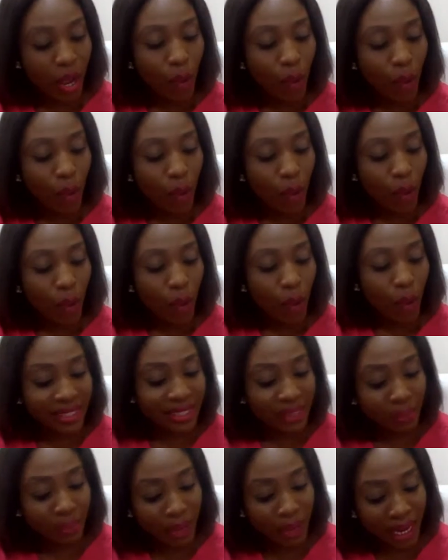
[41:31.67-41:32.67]
What is
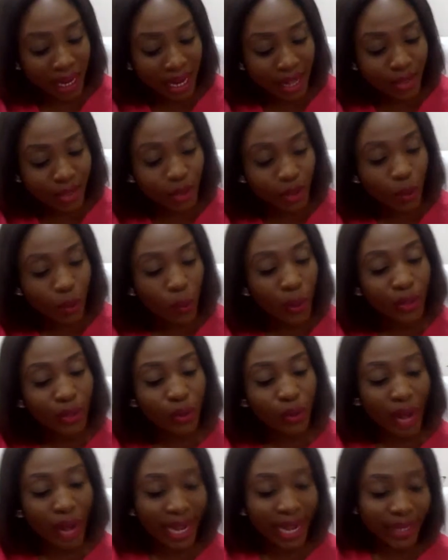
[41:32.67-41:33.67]
the balance? What
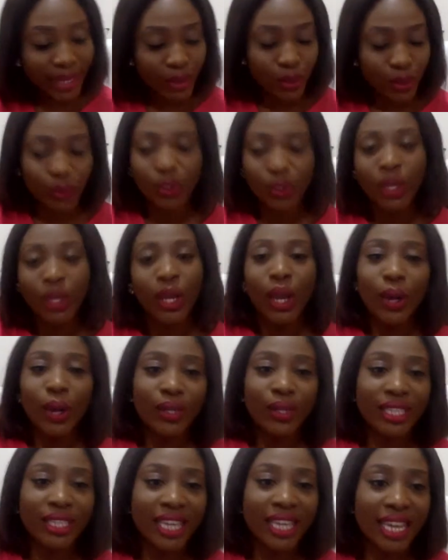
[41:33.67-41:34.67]
do I do?
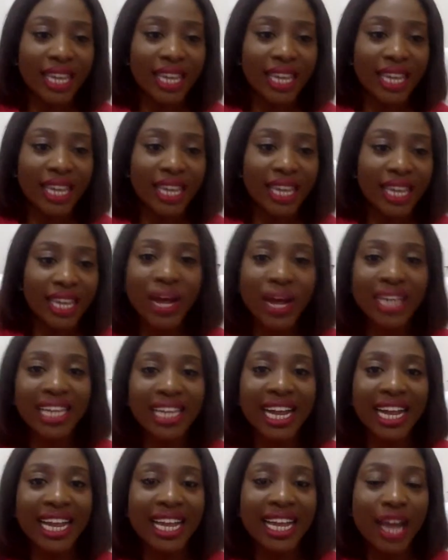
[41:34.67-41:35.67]
Okay, so while
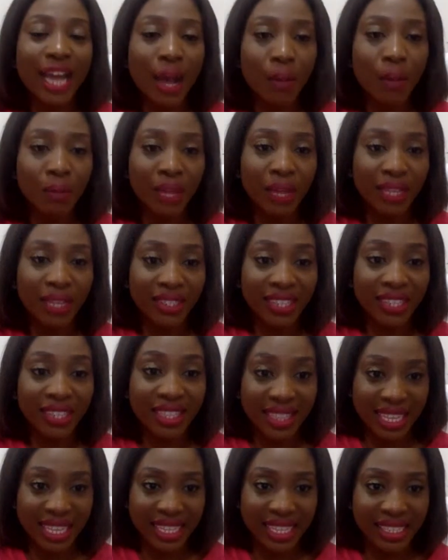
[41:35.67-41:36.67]
I answered
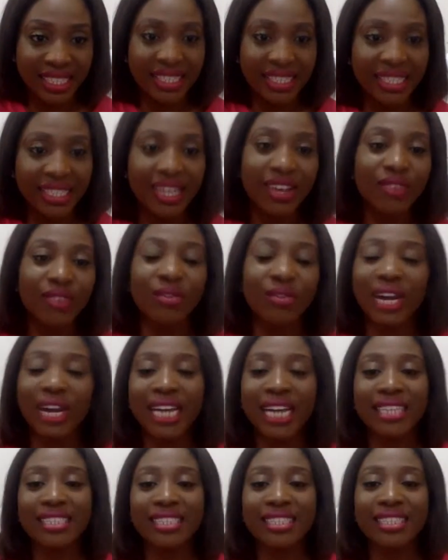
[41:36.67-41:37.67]
this,
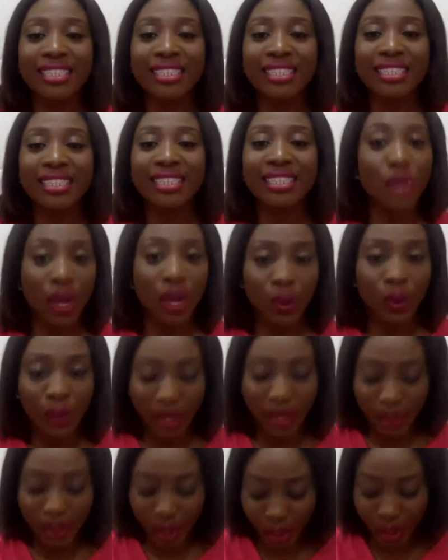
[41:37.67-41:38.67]
right, I will
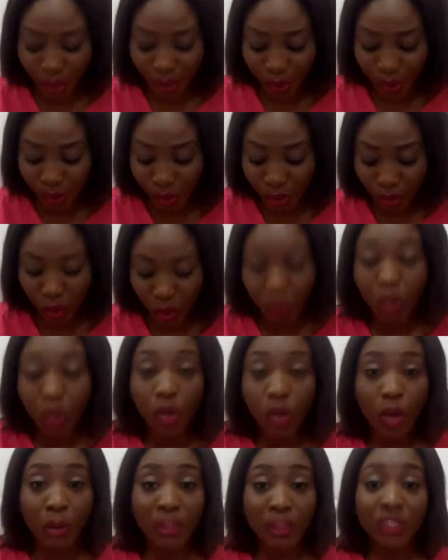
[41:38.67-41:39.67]
encourage you to please drop your
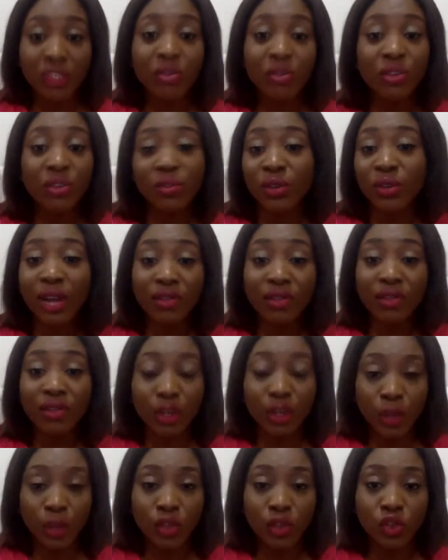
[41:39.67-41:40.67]
comments, even if you don't have any
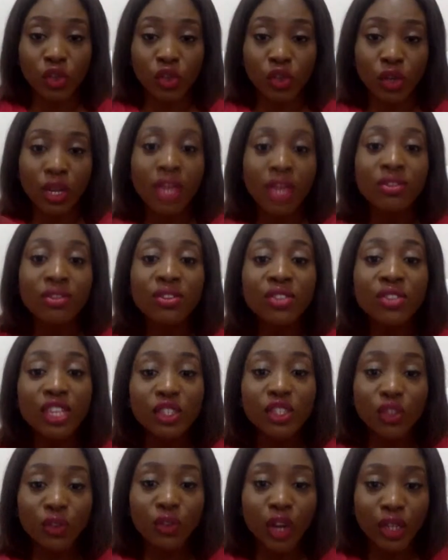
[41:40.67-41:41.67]
question. The
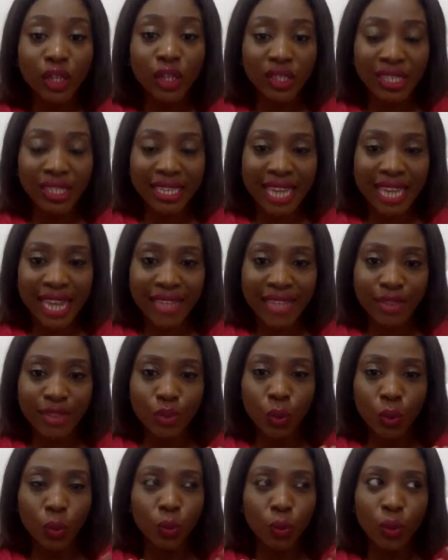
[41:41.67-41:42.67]
things you've heard tonight,
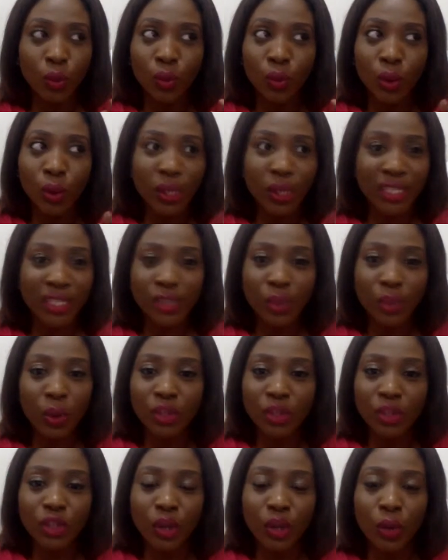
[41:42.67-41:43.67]

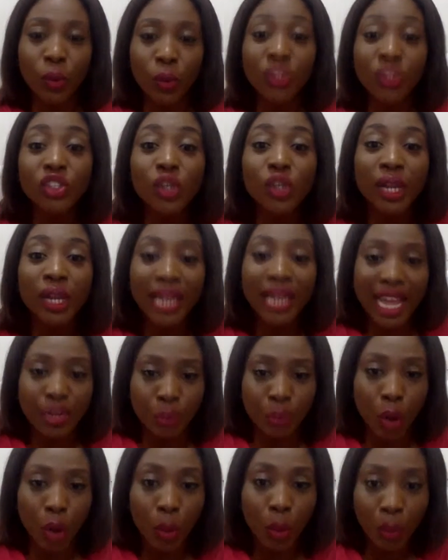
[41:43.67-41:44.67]
what's your light
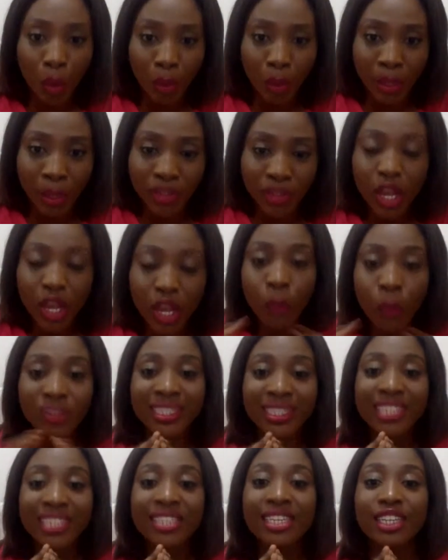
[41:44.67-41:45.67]
bulb moment? What's
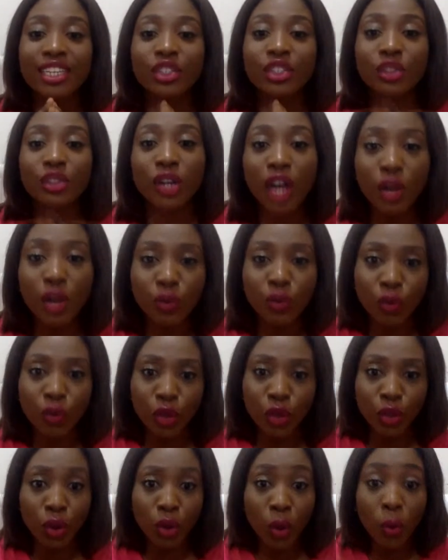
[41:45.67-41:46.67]
that thing that struck up for
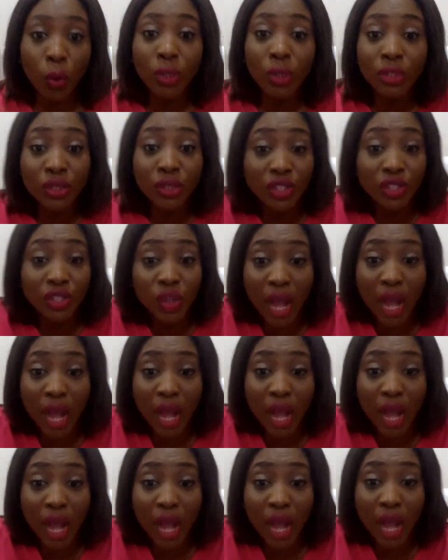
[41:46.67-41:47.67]
you? Or what don't you
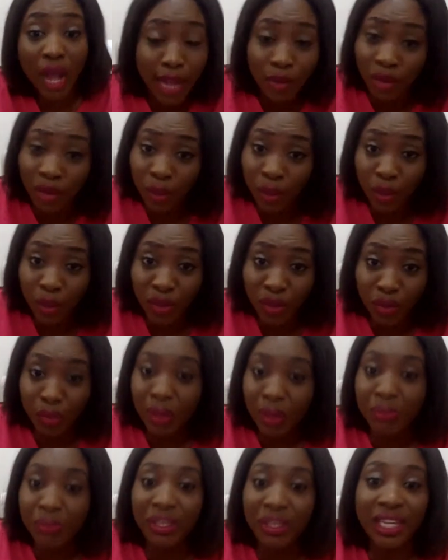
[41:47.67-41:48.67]
actually agree with? You
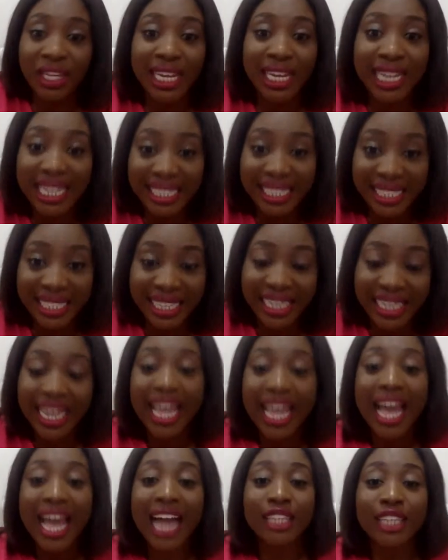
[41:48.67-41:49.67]
might be here listening
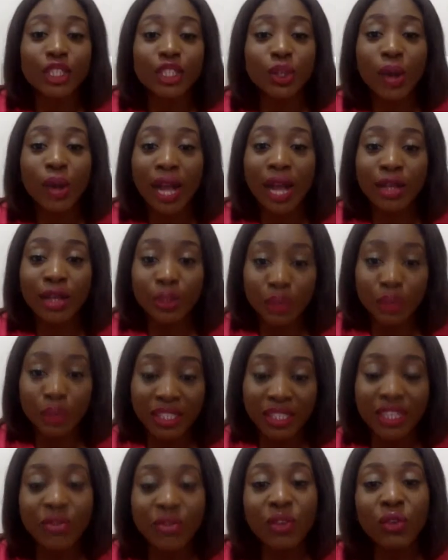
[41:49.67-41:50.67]
and you don't agree with
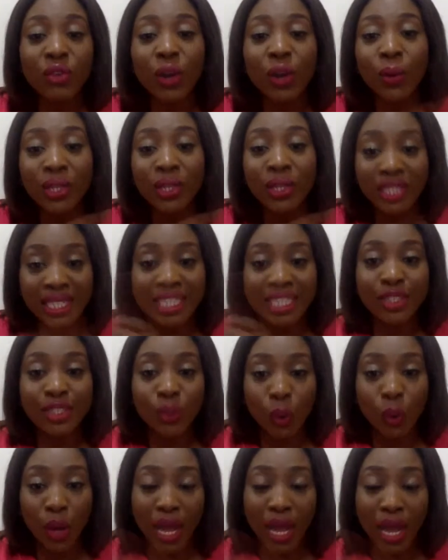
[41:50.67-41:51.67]
this. Even if you're watching
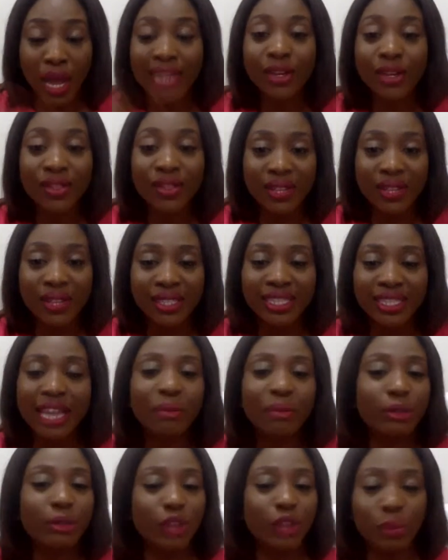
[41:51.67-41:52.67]
this another
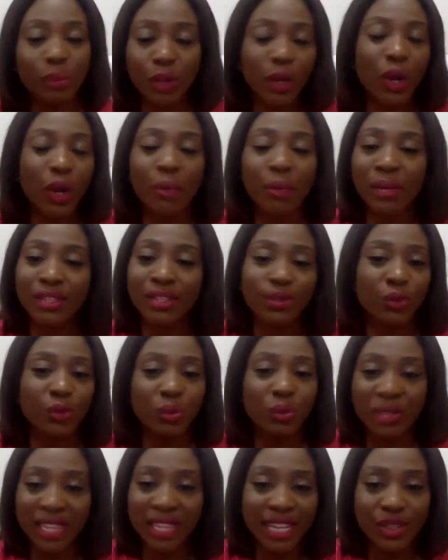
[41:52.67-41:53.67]
time, drop your comments. We'll
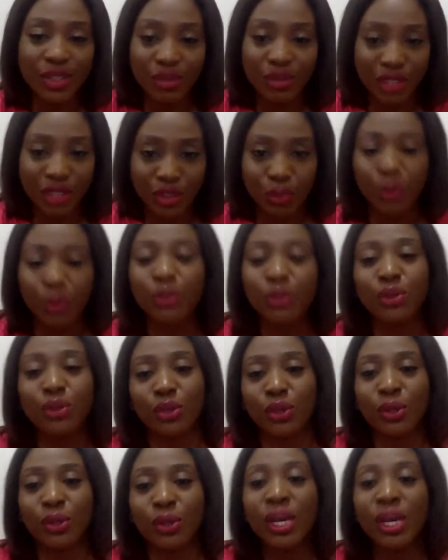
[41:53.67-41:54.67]
be there to respond to
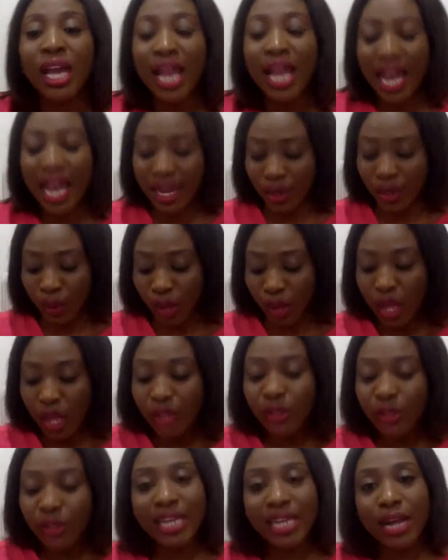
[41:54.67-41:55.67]
you and all.
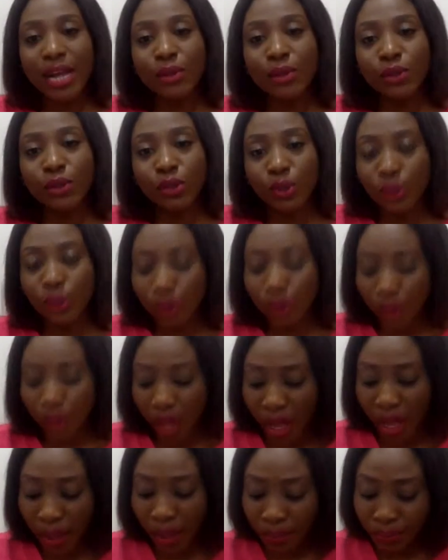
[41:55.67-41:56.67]
So now
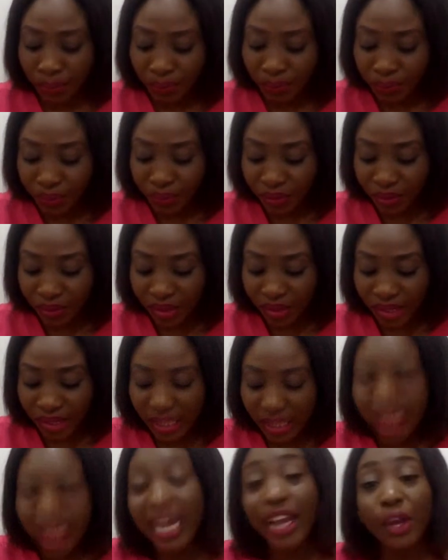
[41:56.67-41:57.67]
to
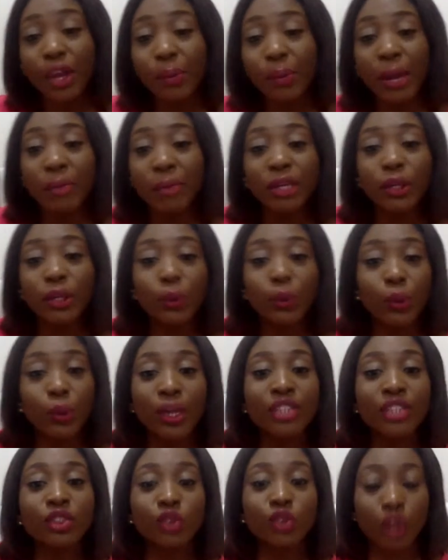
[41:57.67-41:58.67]
Ayobami, who
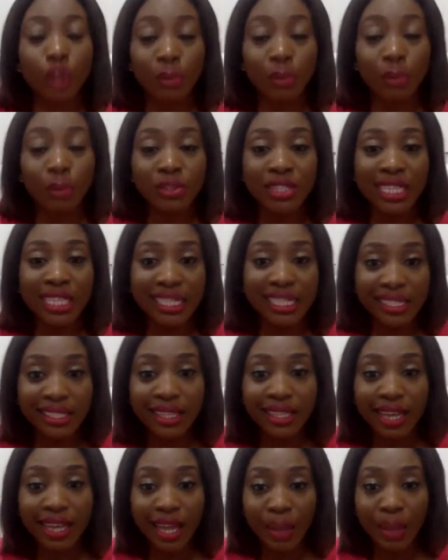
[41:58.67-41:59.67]
has dropped this
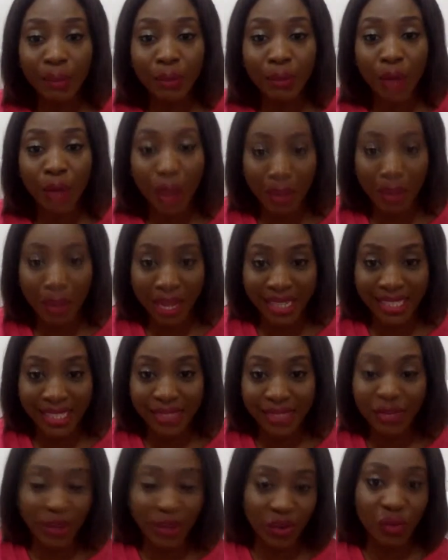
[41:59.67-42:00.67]
comments,
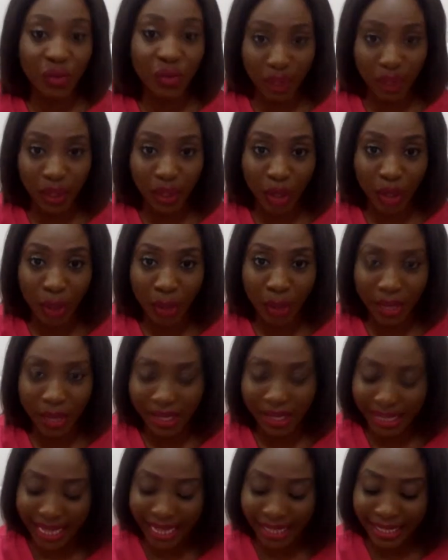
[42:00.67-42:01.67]
very real
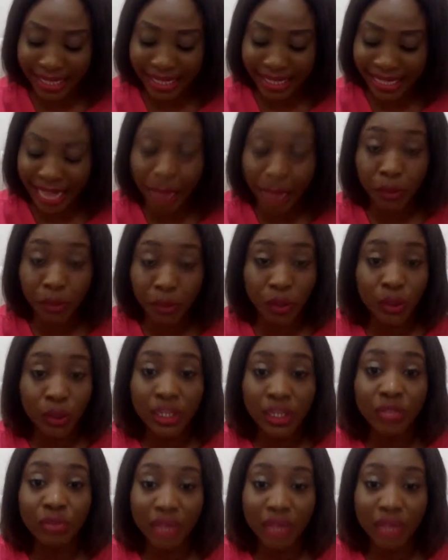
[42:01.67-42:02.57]
comments that is absolutely